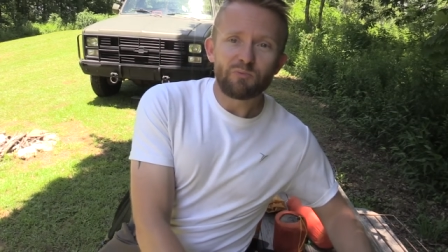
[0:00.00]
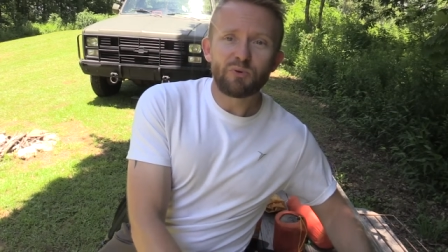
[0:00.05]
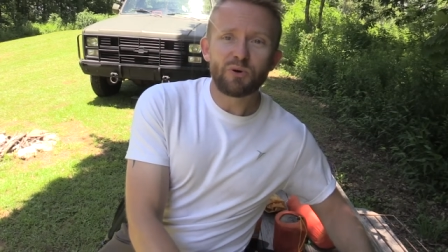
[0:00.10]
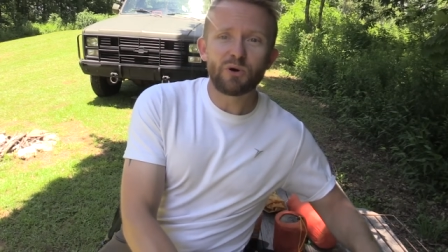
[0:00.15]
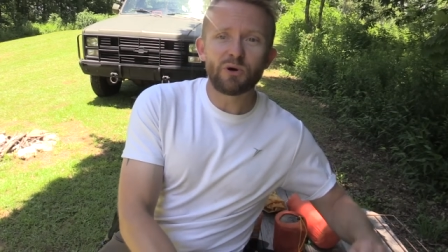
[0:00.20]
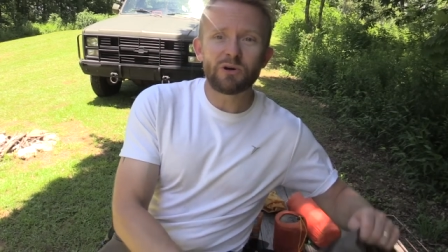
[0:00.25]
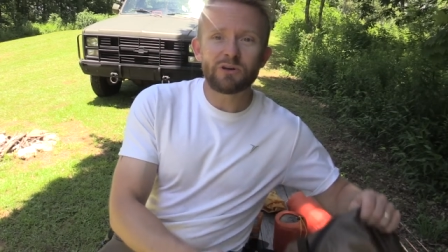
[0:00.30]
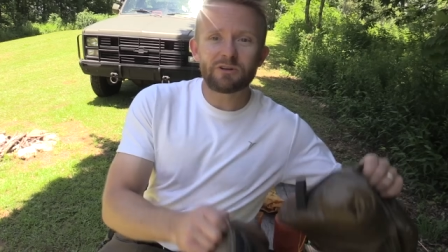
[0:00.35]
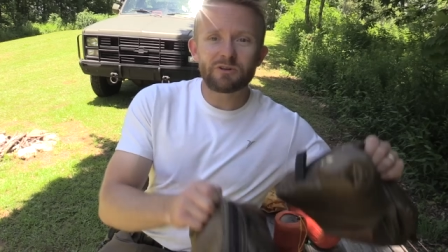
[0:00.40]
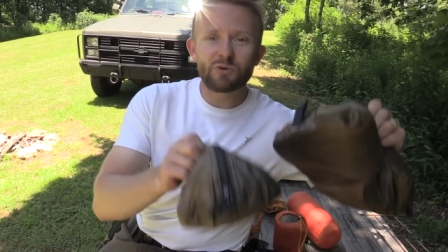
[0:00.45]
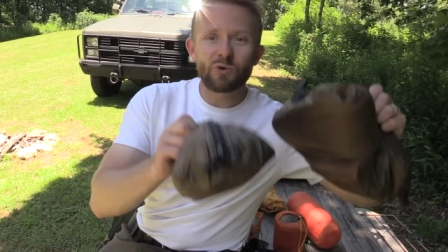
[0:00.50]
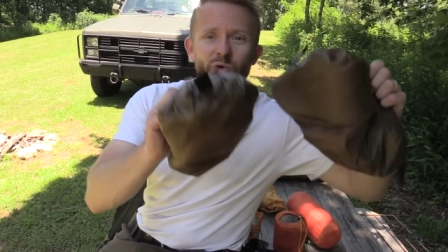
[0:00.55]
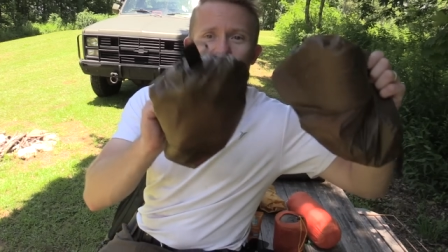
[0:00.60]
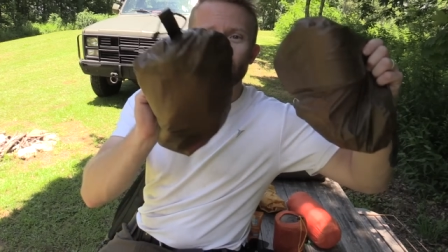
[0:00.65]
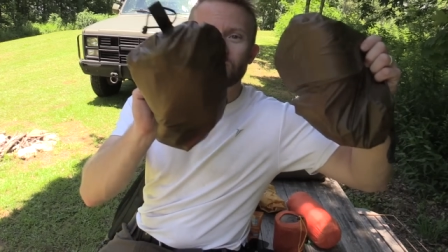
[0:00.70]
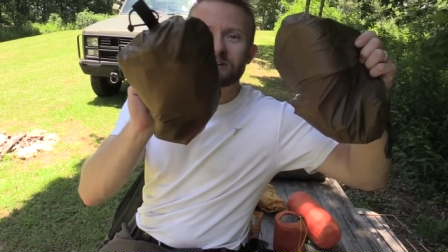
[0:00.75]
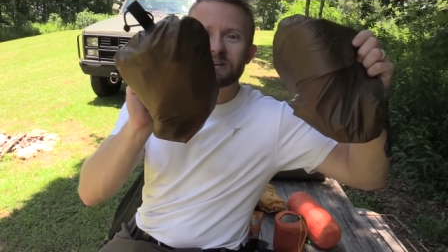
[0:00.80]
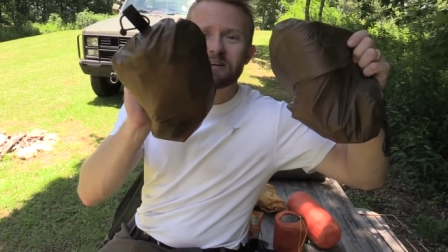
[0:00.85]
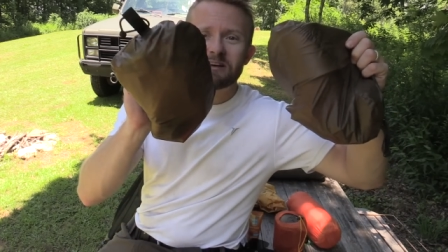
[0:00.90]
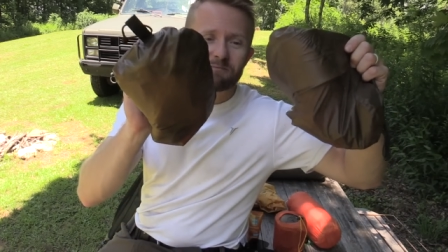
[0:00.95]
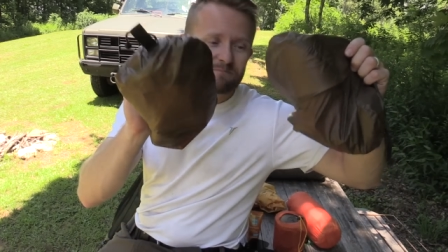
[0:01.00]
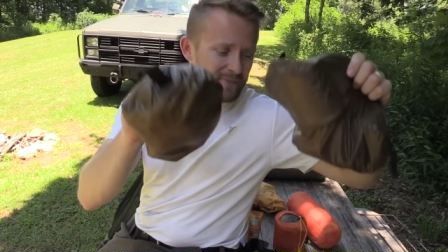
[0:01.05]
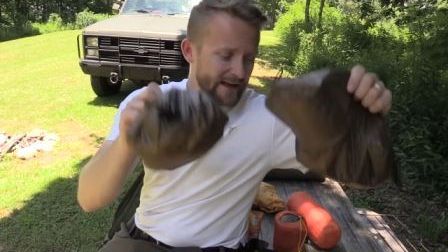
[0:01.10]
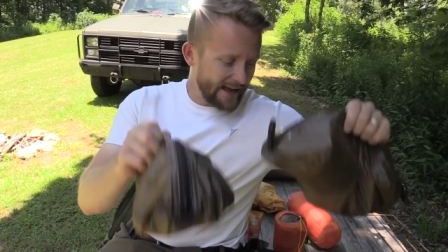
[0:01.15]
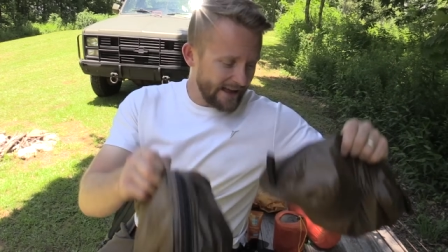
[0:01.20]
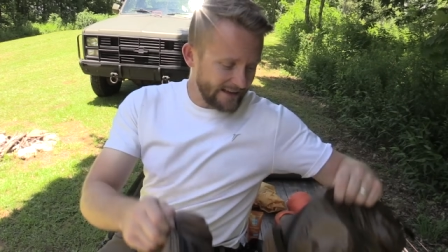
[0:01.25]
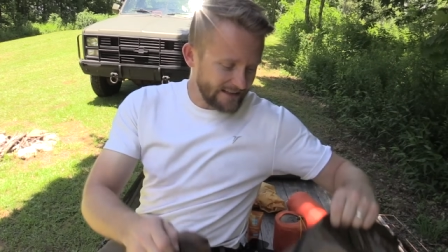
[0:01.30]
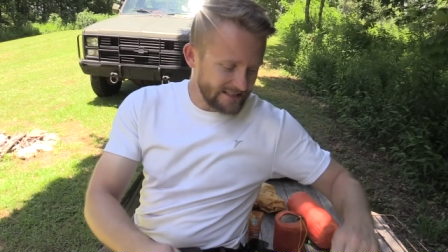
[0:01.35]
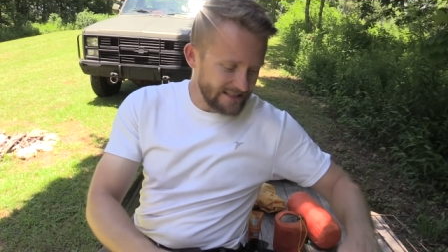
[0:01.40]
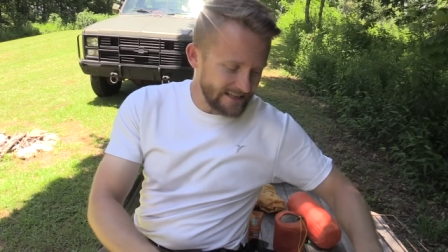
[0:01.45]
put your kit
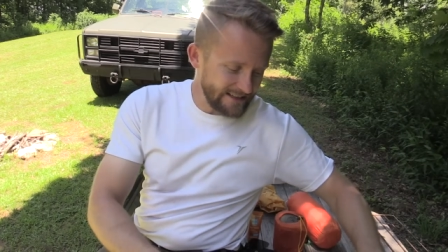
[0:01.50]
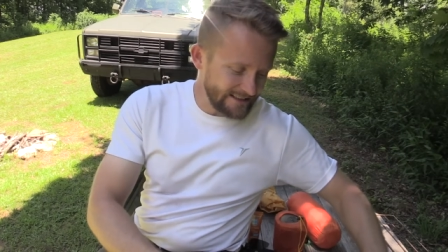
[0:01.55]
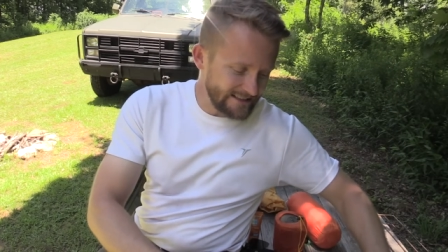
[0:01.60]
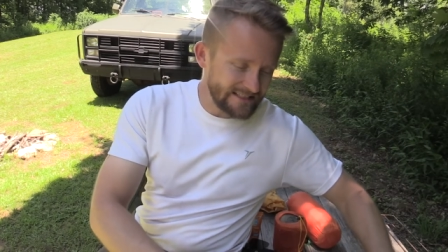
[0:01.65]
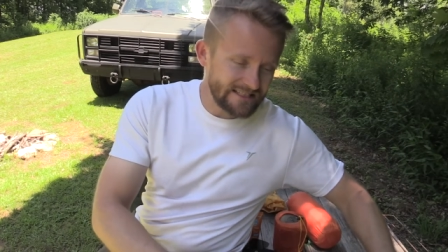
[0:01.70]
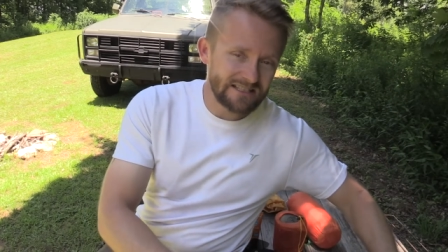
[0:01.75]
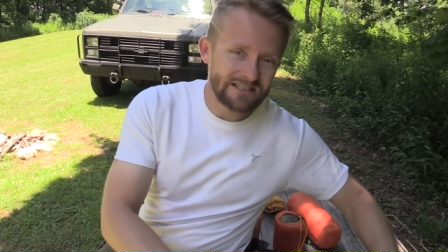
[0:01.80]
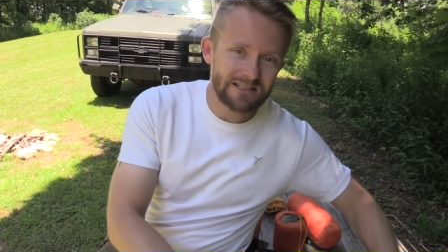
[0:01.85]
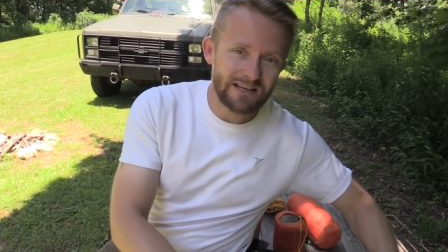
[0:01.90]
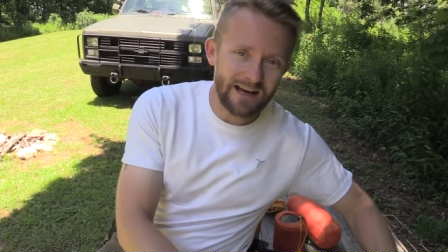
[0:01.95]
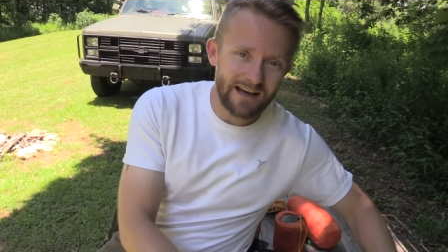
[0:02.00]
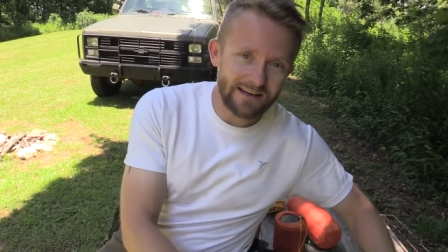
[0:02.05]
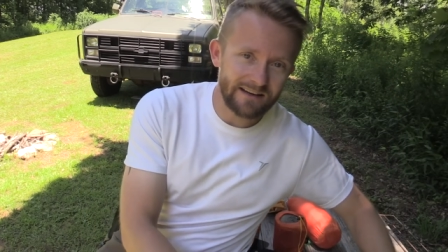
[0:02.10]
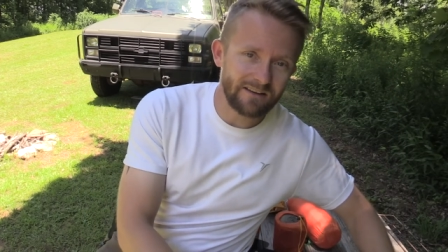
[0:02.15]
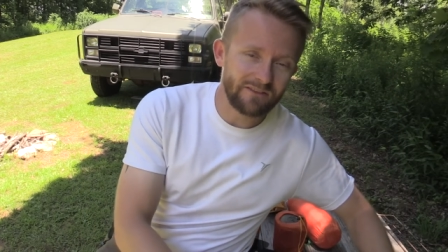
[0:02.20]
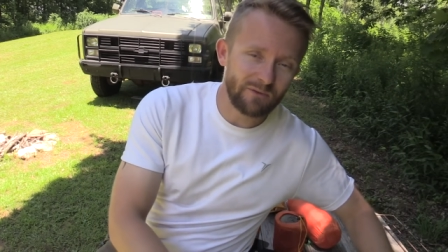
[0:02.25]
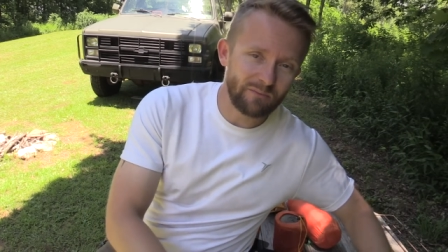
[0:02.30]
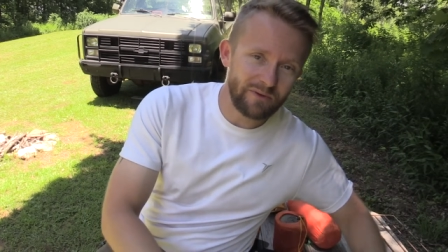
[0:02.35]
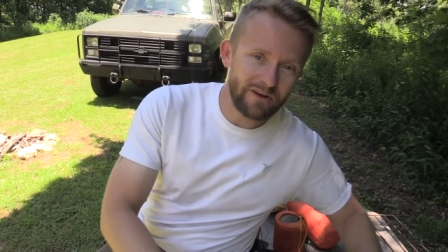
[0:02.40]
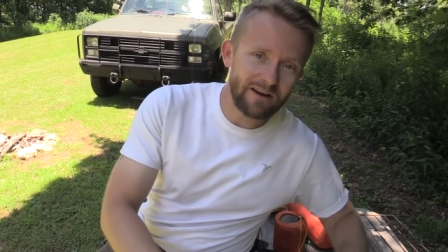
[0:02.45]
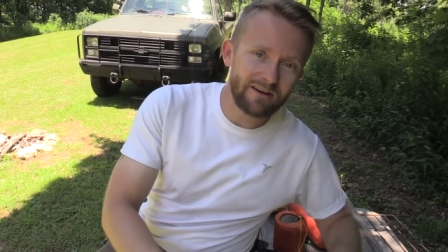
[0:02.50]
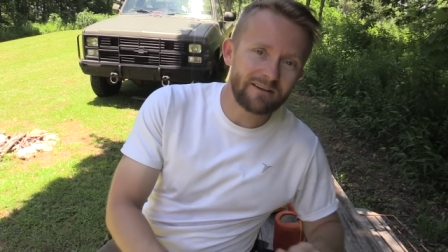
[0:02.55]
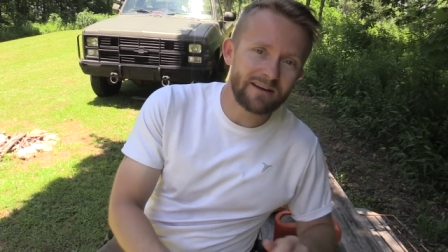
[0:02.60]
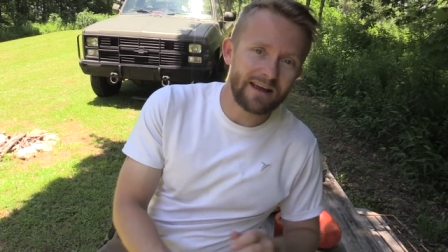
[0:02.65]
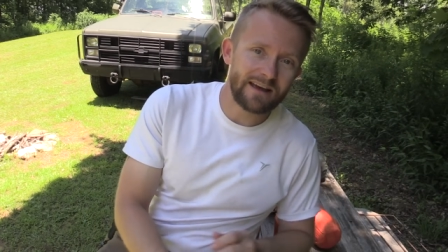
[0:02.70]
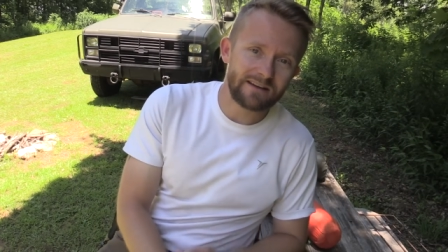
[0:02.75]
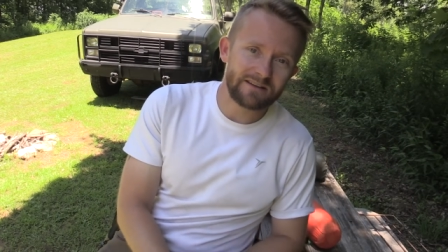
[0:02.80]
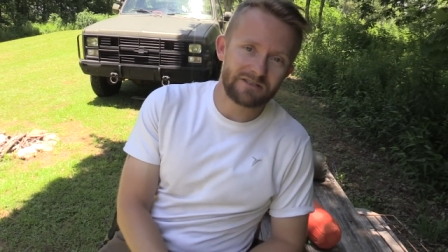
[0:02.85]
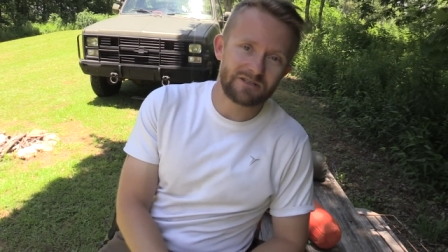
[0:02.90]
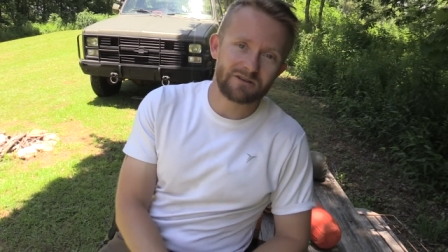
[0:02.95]
bags inside of the bear
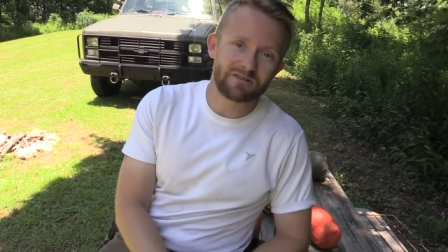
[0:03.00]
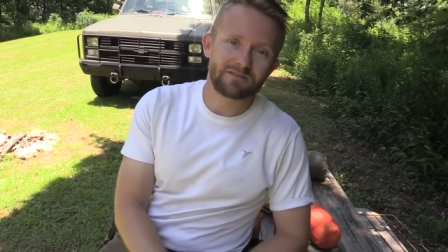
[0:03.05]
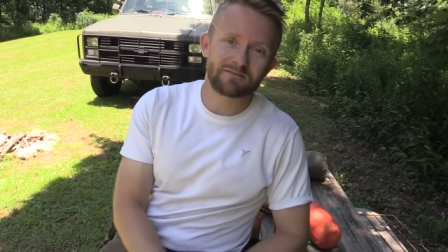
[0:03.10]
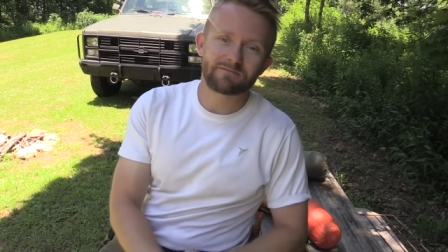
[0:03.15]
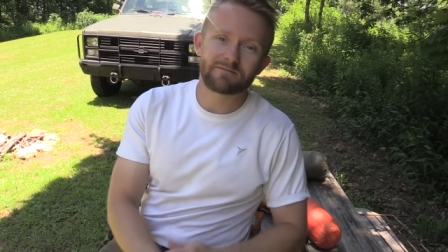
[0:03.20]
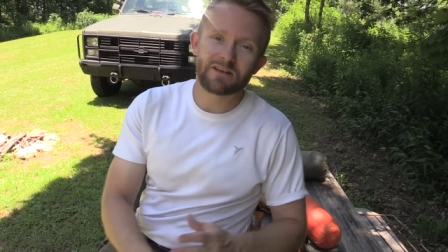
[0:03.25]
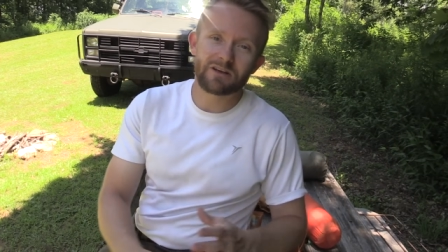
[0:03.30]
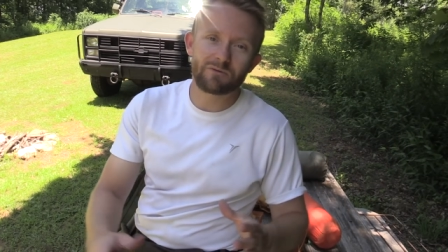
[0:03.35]
canister.